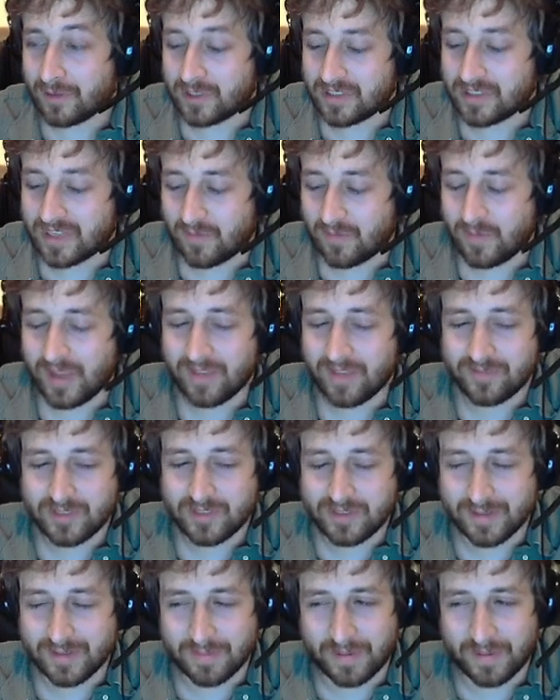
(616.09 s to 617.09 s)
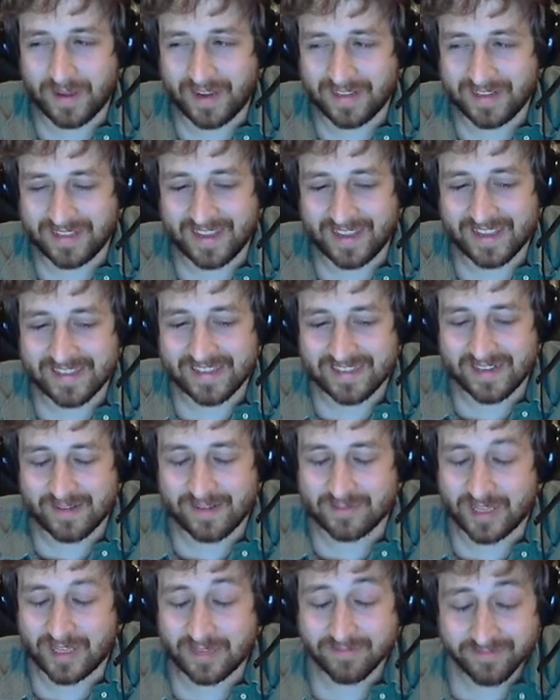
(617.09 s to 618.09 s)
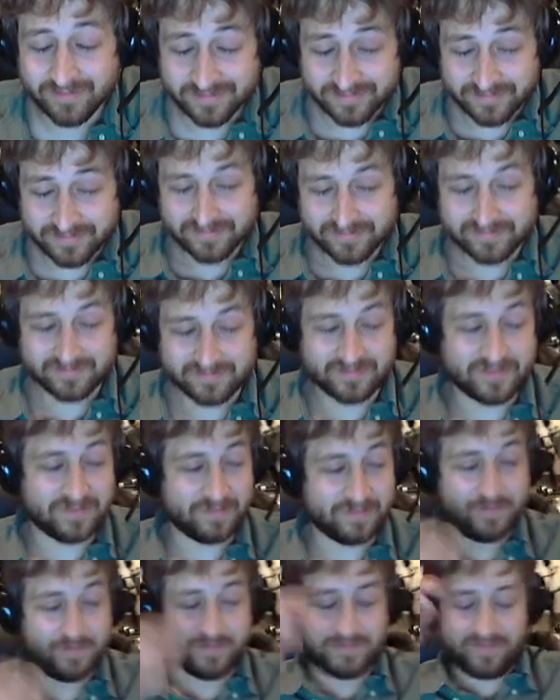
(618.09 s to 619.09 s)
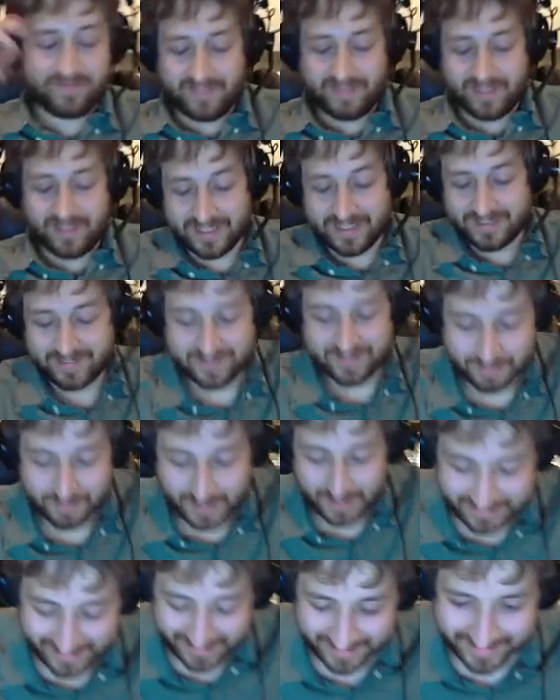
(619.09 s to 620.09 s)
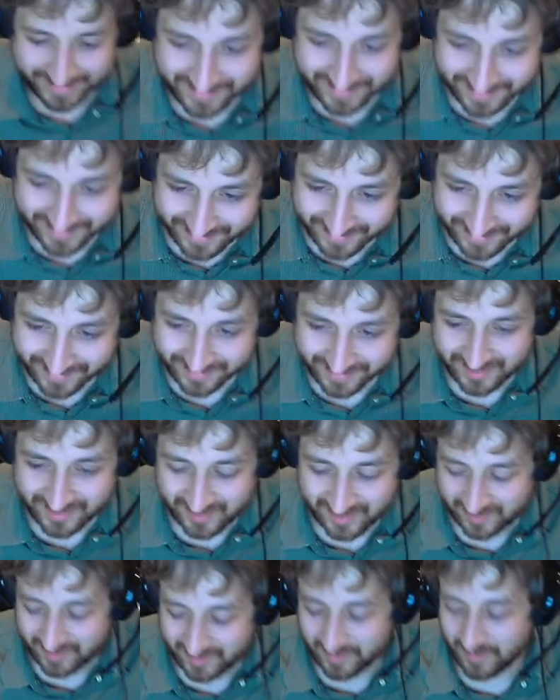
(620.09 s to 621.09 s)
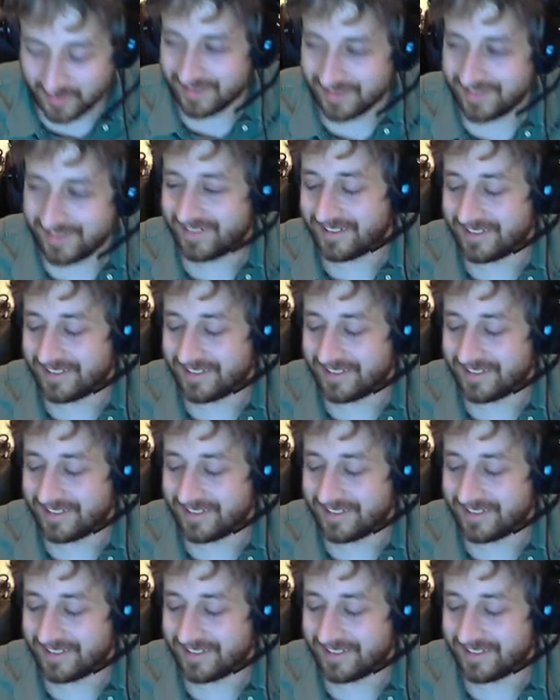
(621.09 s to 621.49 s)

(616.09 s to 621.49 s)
She's like, we have to do the podcast. And I was like, well, podcast. Let's just do it.